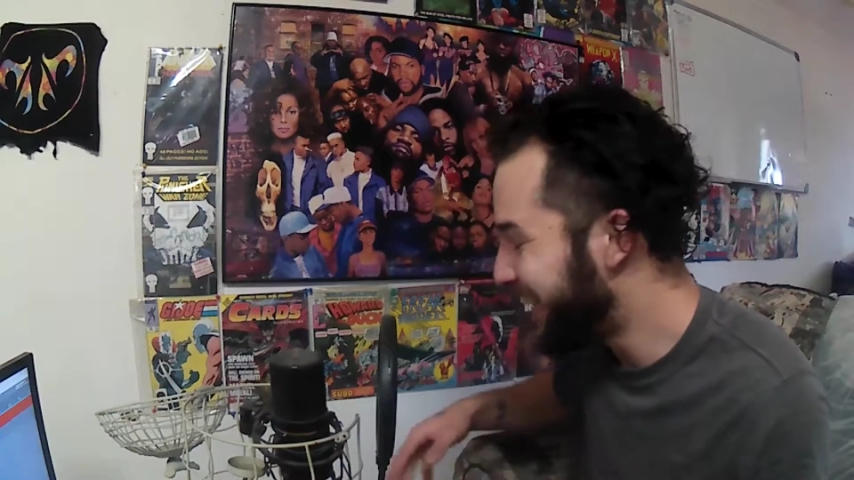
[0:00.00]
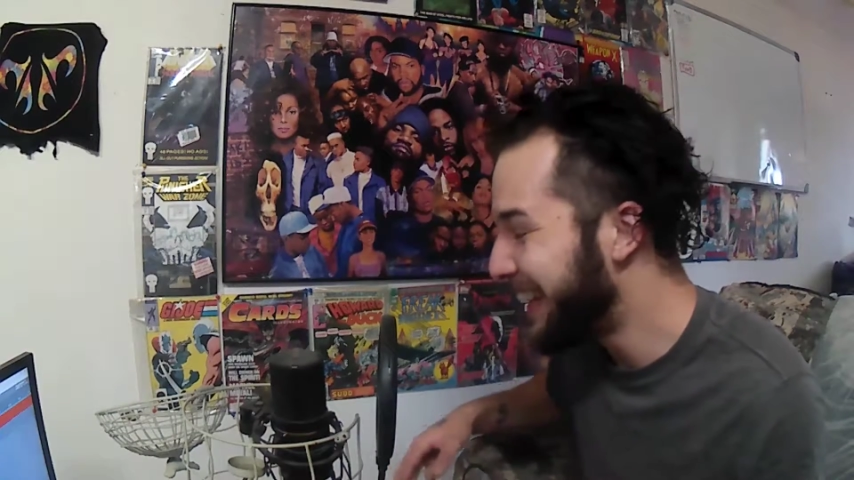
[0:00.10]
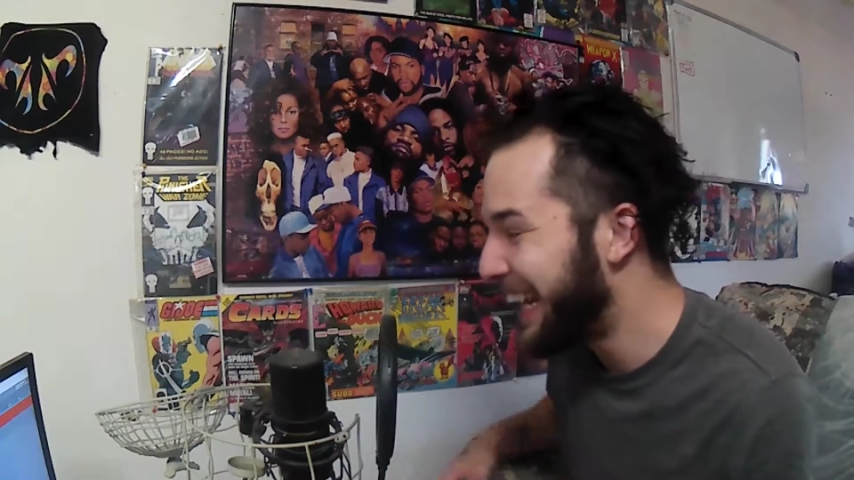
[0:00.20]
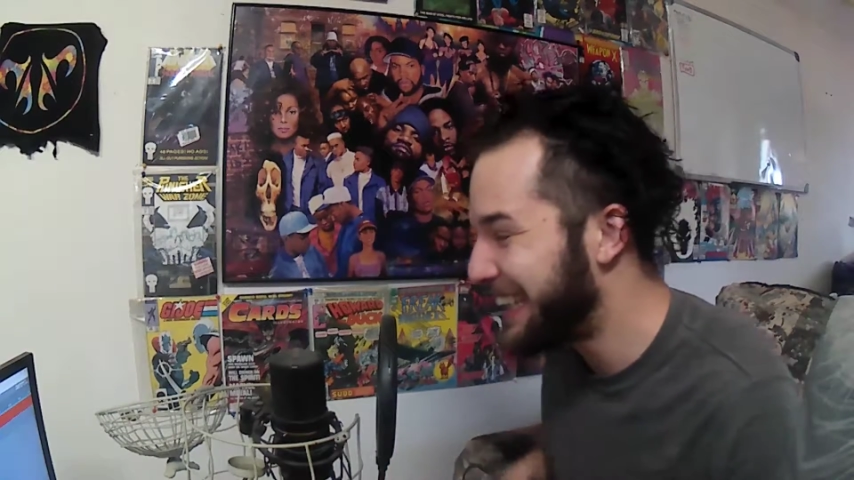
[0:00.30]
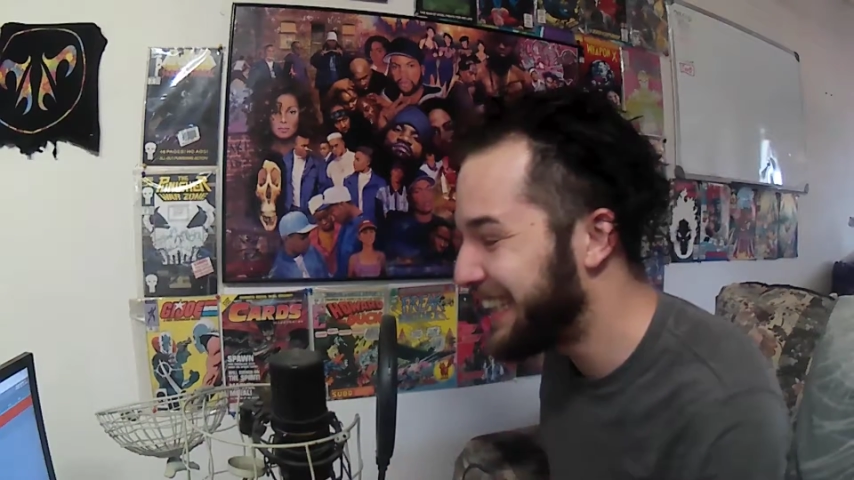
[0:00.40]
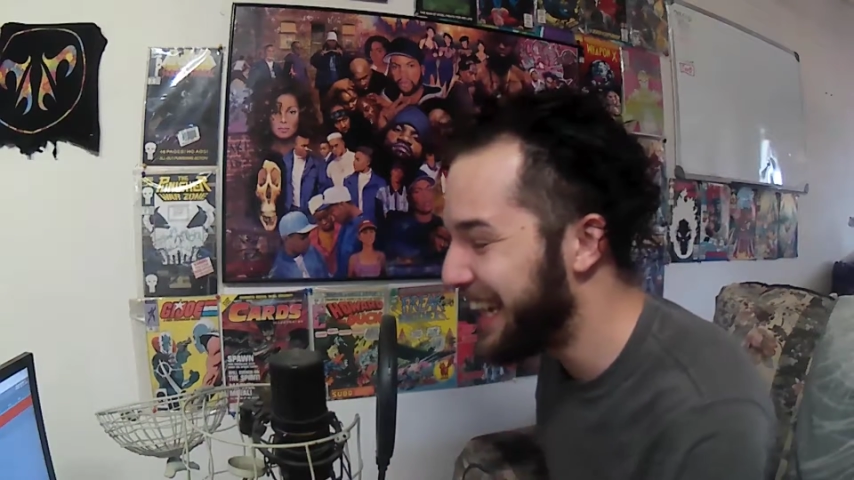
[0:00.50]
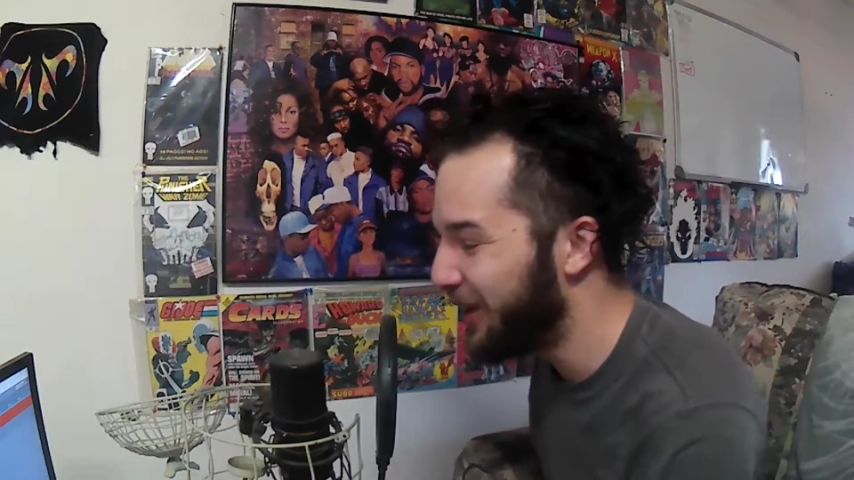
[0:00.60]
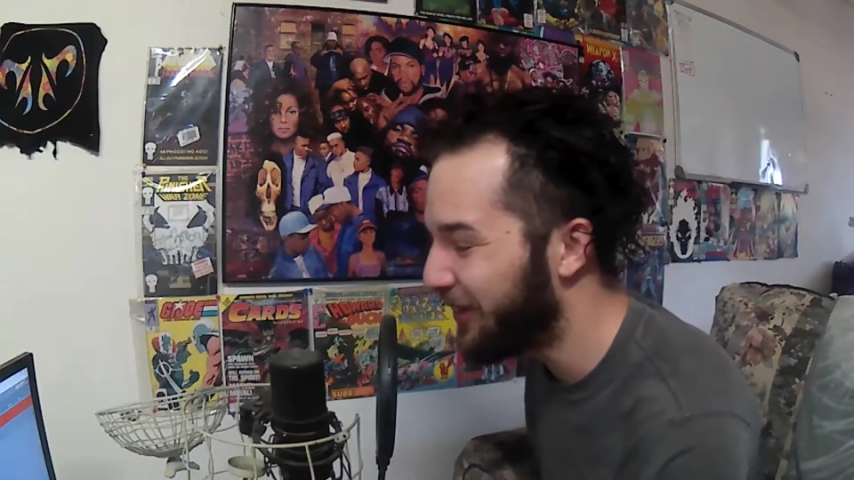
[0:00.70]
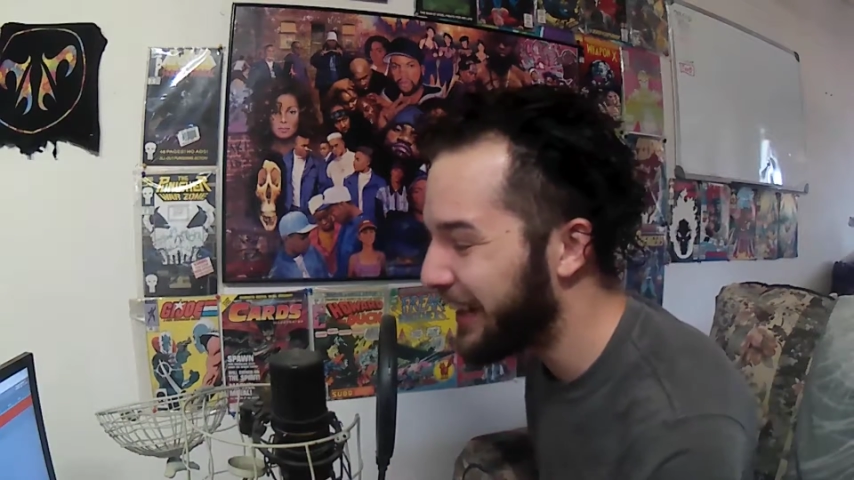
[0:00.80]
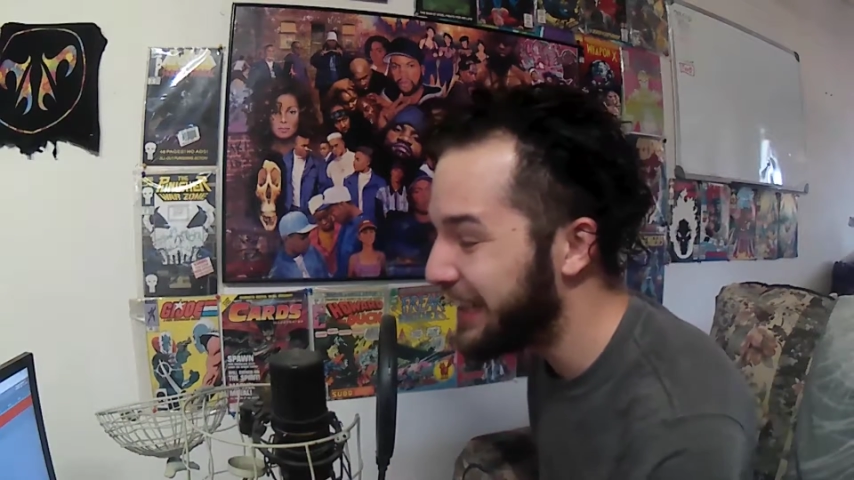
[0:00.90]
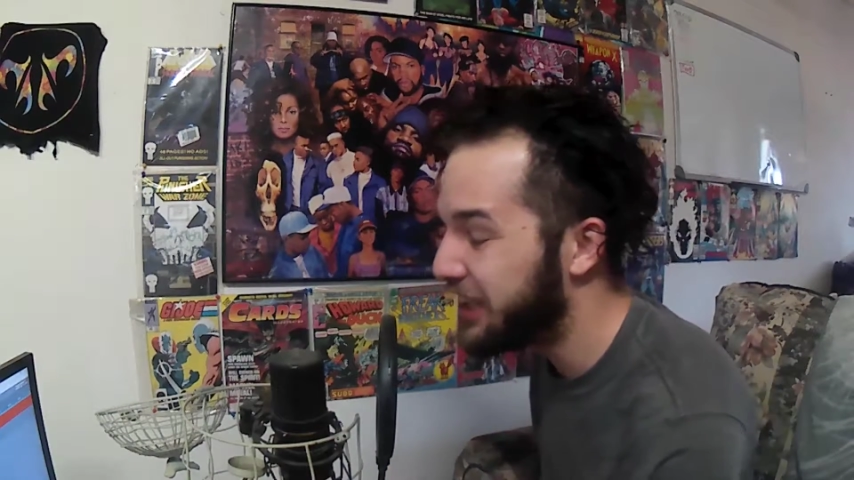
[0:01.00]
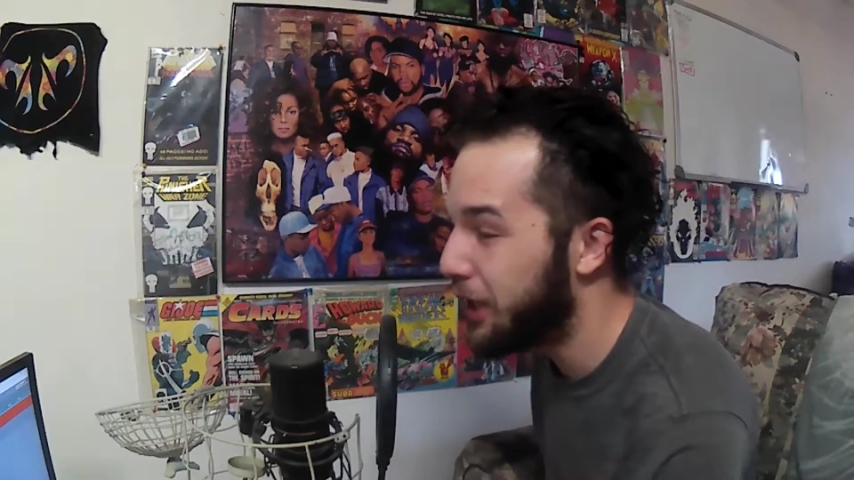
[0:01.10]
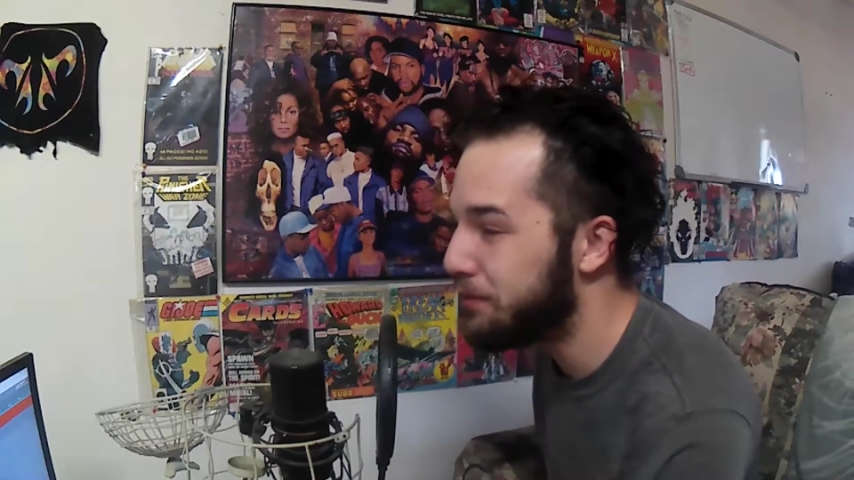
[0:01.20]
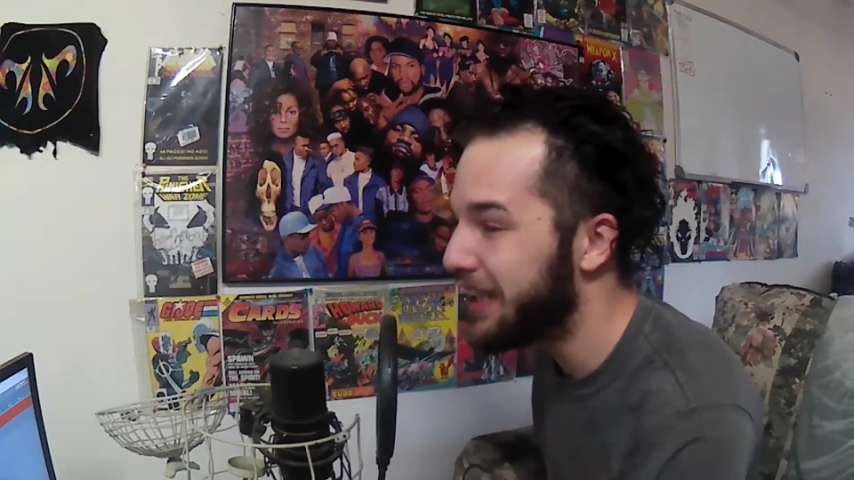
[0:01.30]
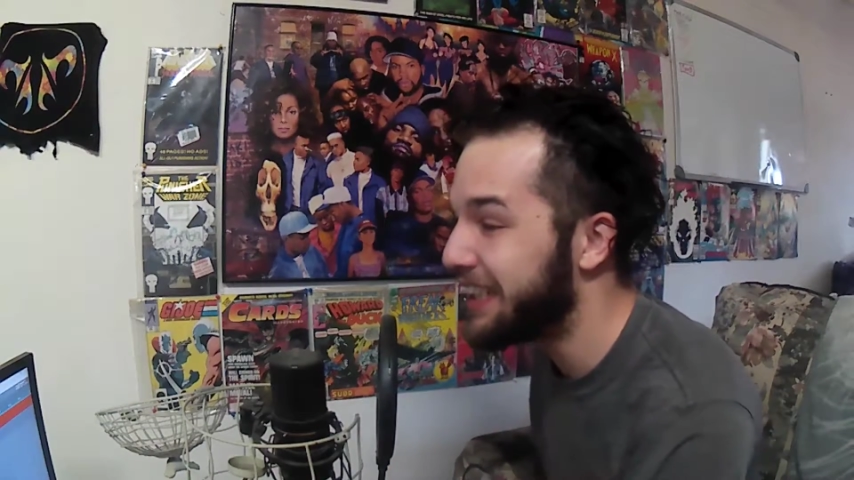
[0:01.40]
so let's get it. We're going to
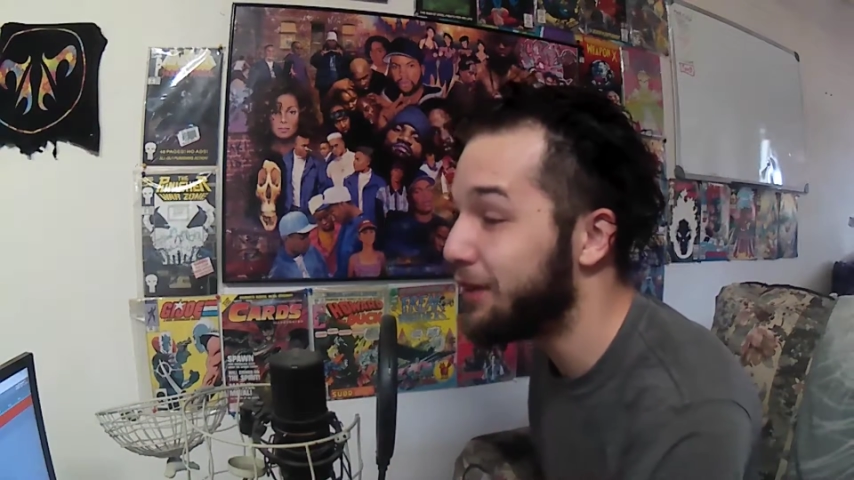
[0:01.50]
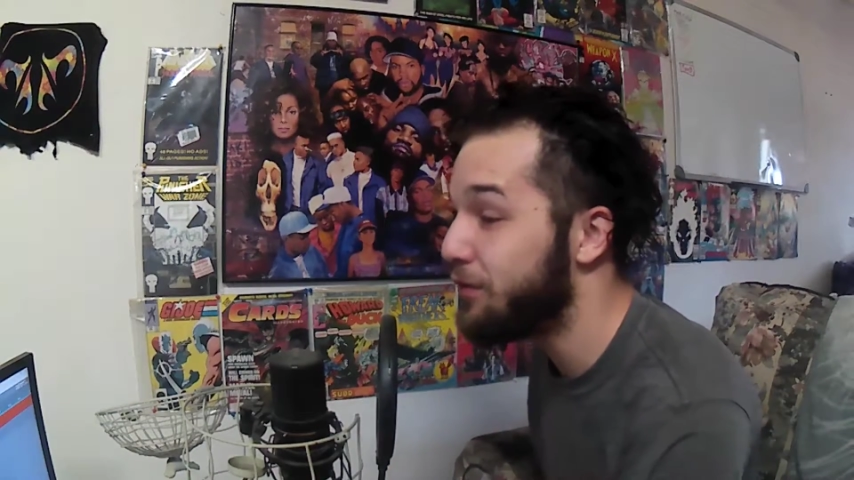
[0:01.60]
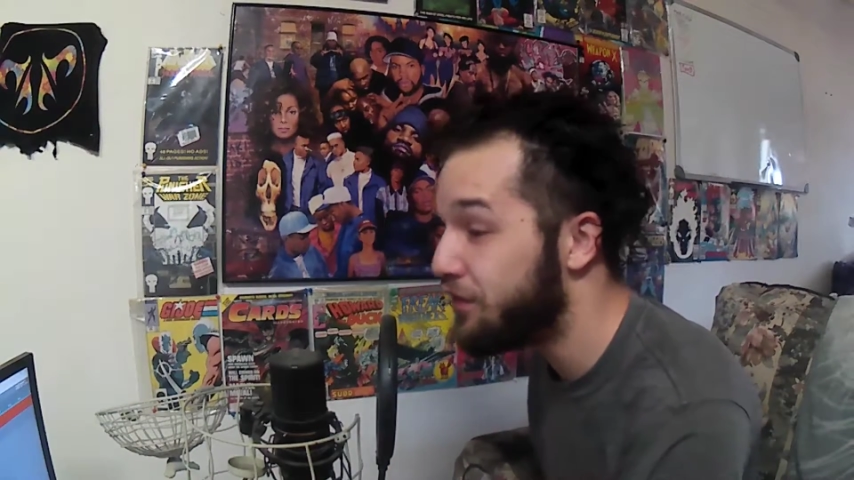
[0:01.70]
jump into some